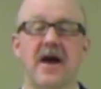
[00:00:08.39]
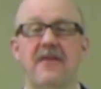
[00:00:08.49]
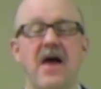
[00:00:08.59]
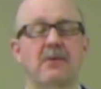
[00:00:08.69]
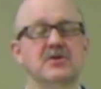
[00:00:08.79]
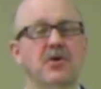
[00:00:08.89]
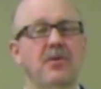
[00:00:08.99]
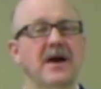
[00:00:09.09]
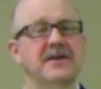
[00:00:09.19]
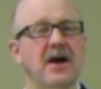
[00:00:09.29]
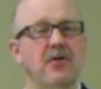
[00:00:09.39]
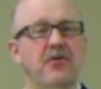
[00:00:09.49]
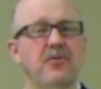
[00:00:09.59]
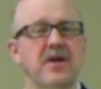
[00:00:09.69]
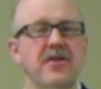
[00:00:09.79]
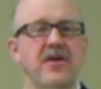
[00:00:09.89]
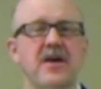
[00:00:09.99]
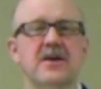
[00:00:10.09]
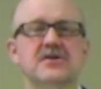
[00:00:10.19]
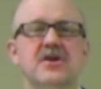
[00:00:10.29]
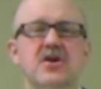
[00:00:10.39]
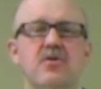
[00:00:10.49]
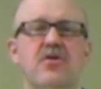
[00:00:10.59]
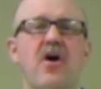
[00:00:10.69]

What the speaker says: and that was to write down 3 things that you